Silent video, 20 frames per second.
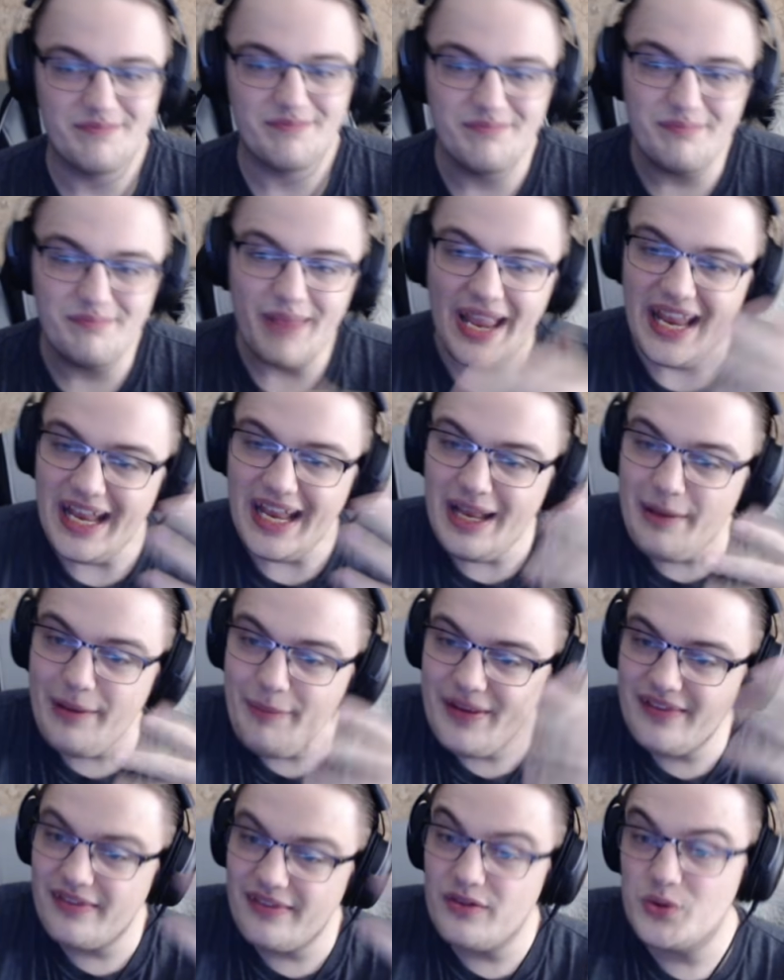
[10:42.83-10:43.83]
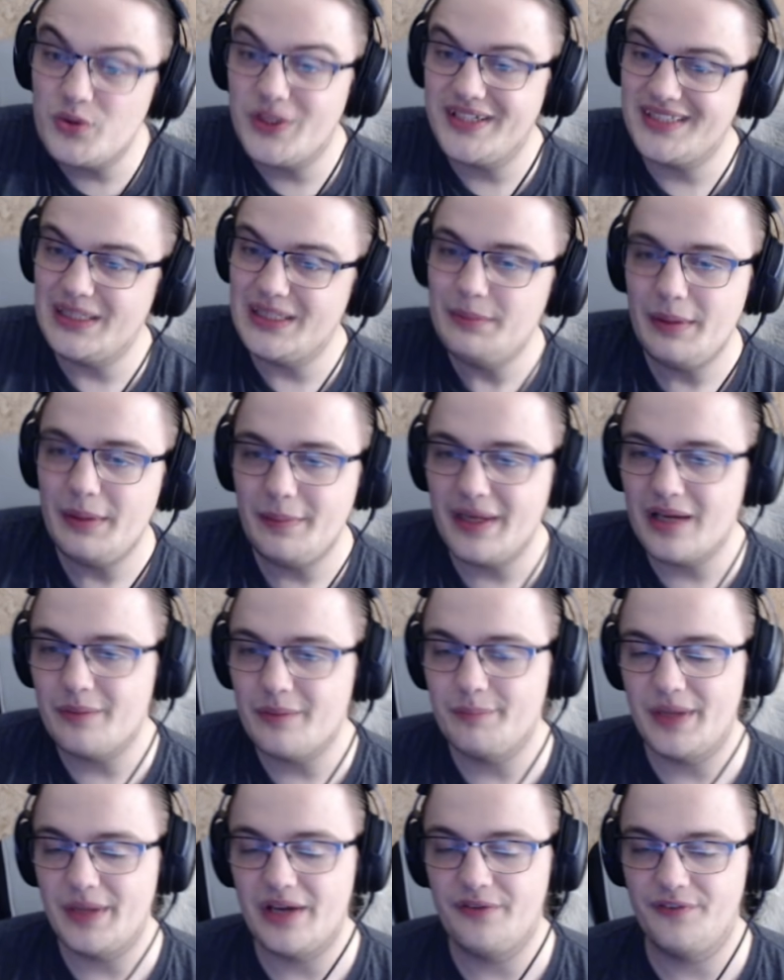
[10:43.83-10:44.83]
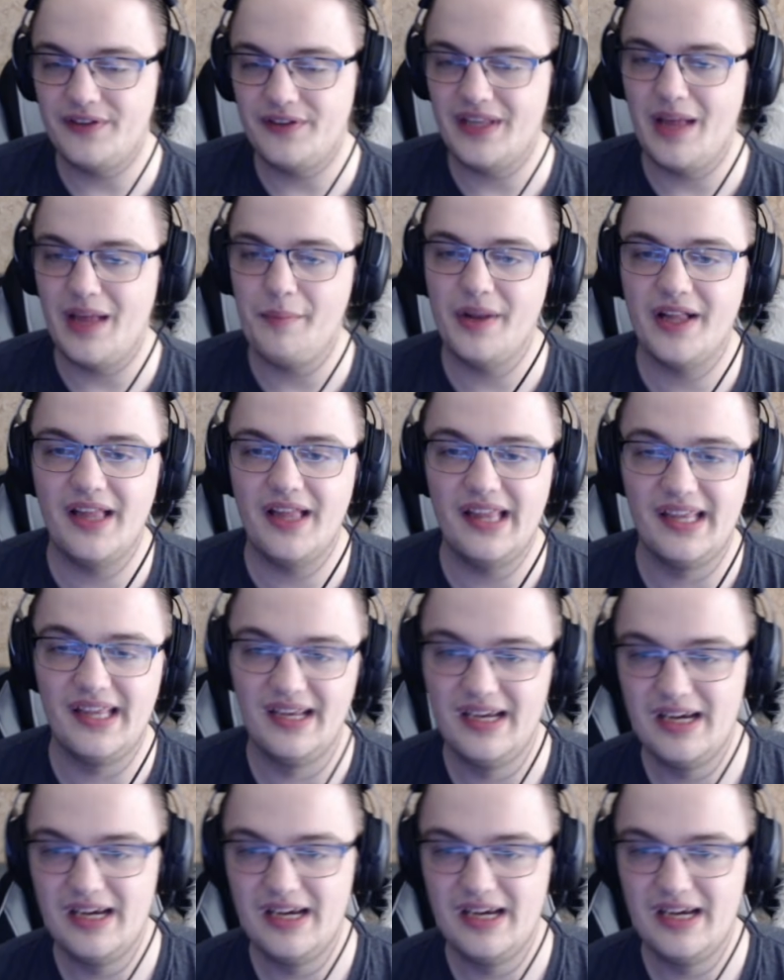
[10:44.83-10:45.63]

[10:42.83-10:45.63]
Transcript: maybe situationally being better for Tamika,